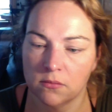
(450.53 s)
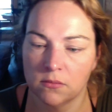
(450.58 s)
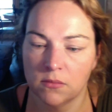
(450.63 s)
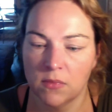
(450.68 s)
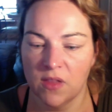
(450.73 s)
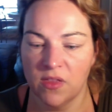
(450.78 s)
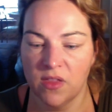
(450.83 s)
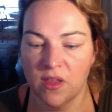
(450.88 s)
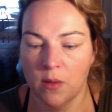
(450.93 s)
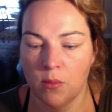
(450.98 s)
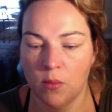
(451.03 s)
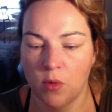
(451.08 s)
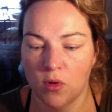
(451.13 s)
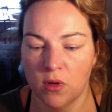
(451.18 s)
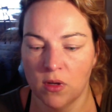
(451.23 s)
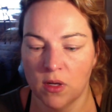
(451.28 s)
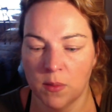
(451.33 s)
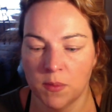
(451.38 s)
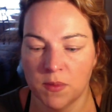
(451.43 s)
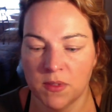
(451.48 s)
I think I'm holding
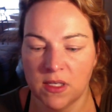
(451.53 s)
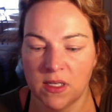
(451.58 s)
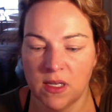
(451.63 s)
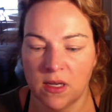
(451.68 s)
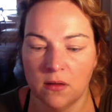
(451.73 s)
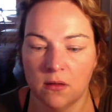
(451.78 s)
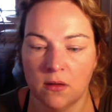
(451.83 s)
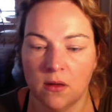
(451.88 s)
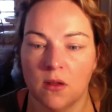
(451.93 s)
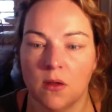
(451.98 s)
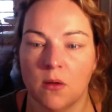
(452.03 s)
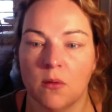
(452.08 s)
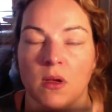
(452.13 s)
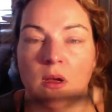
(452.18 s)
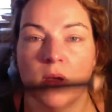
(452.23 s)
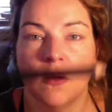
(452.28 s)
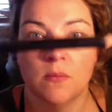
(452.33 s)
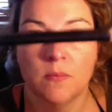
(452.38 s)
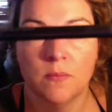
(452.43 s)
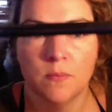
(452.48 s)
it upside down. Oh, there we
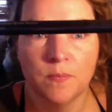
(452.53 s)
go.